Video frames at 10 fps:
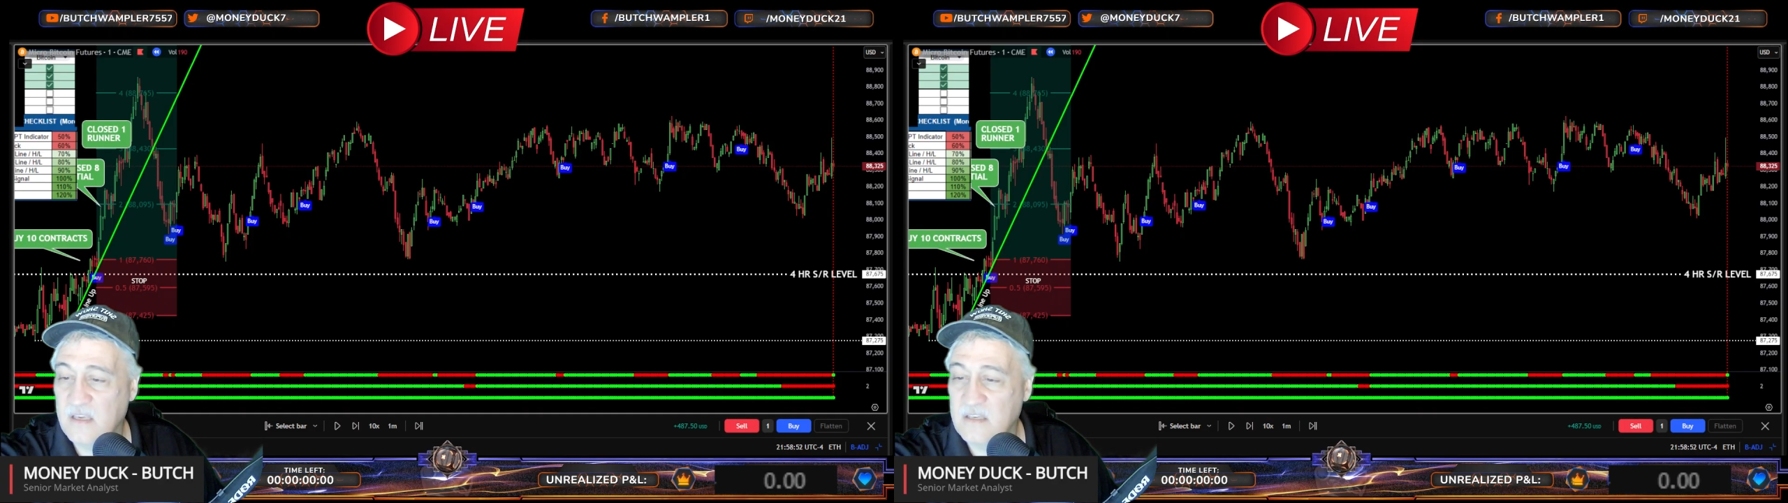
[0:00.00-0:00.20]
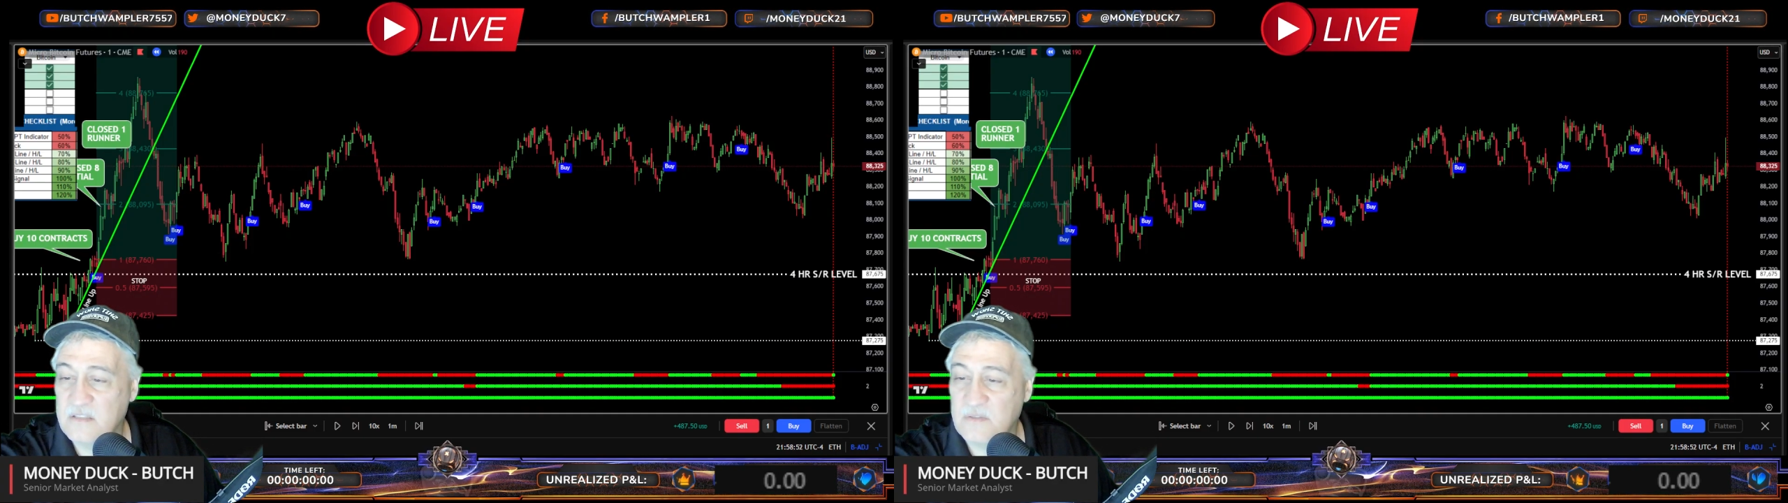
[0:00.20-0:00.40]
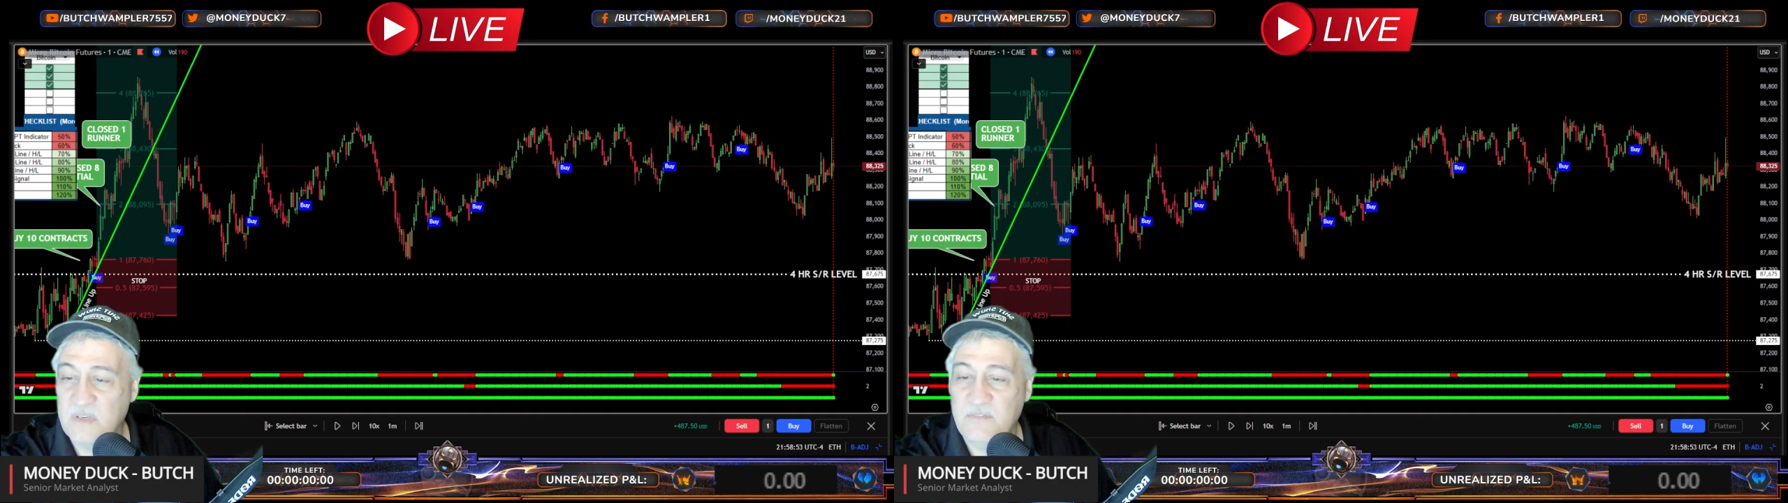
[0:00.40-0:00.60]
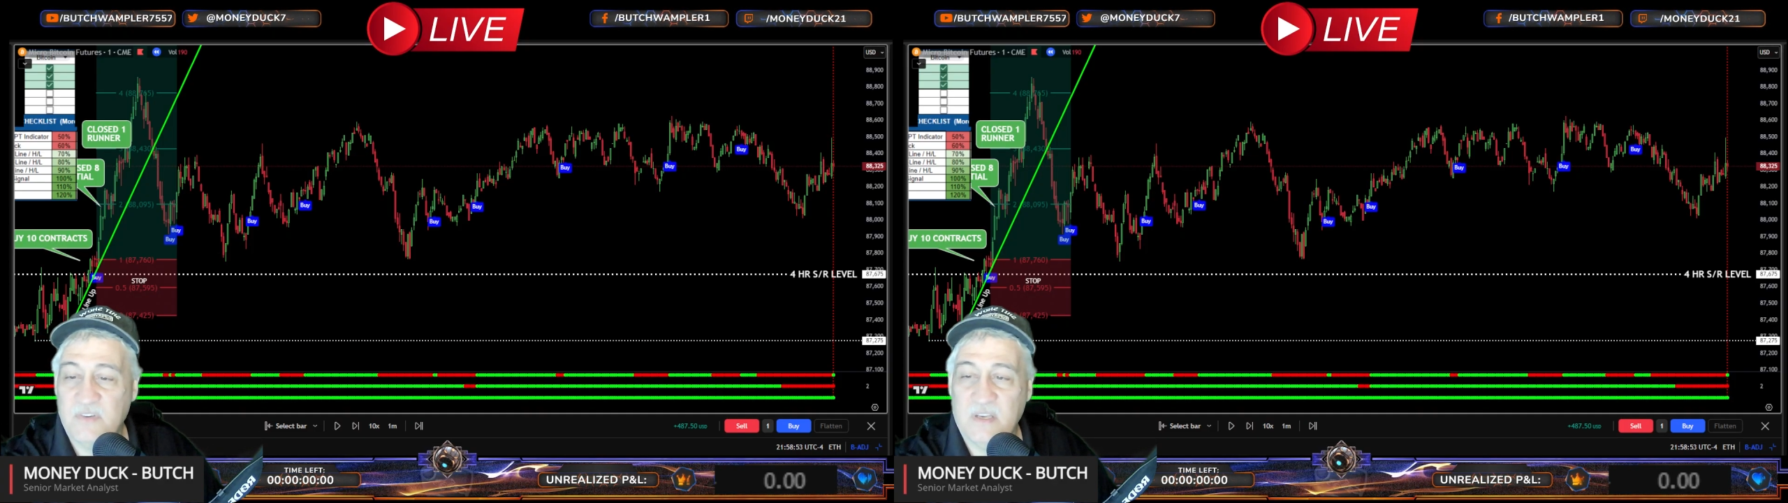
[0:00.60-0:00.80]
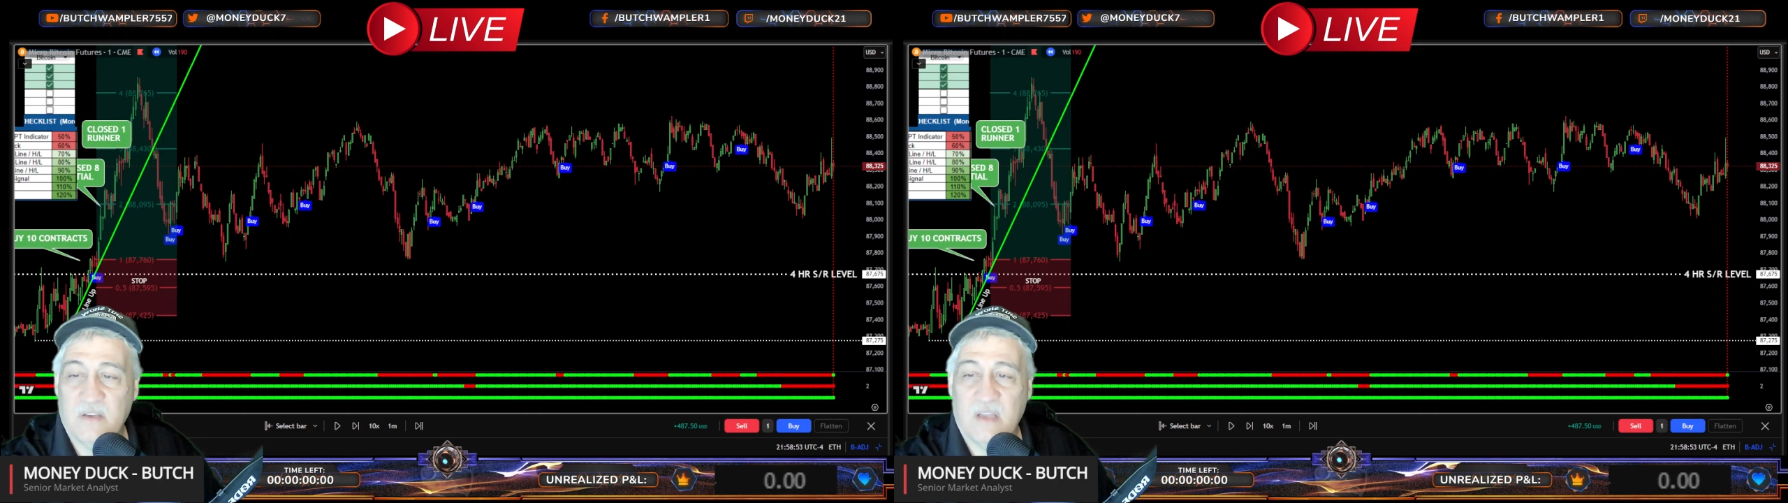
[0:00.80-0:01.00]
screen for
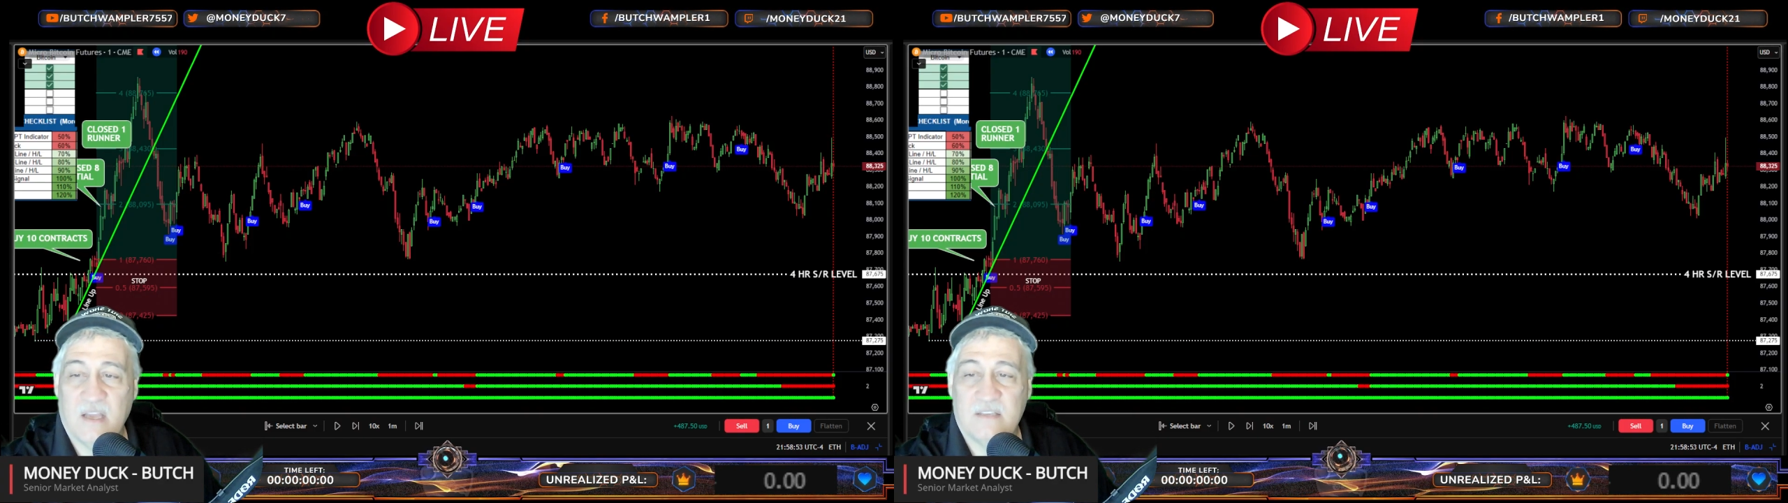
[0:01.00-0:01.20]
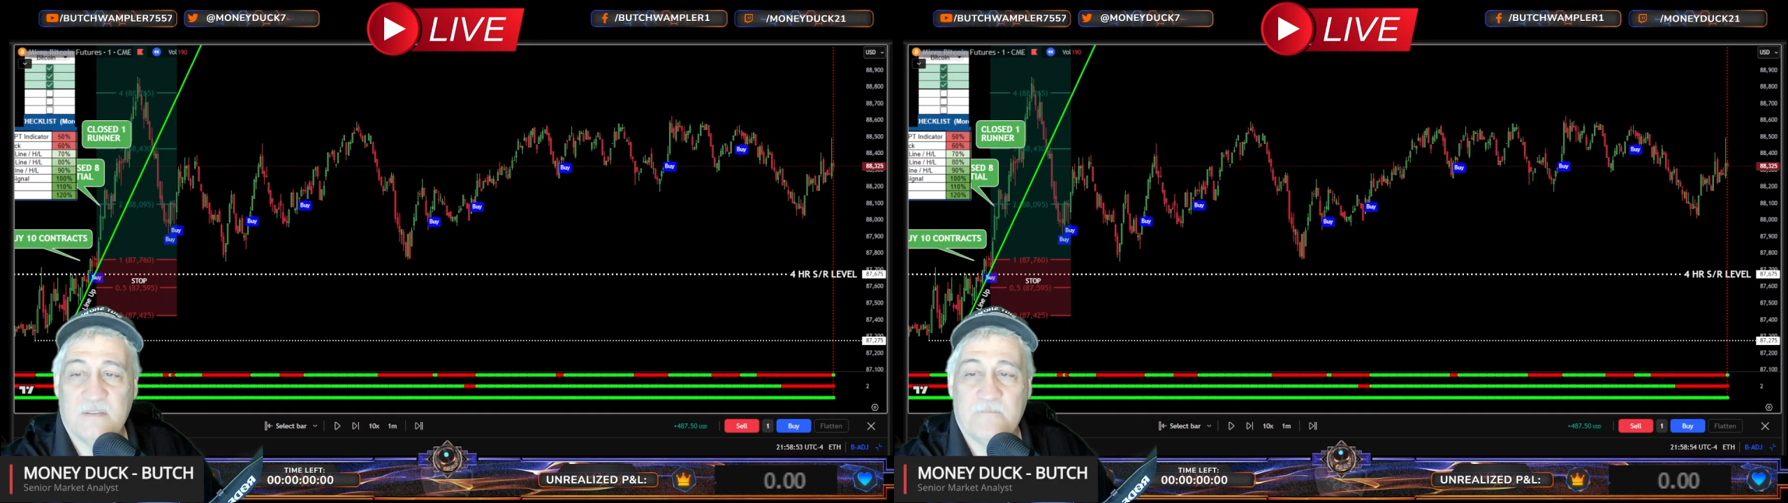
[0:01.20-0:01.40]
you guys.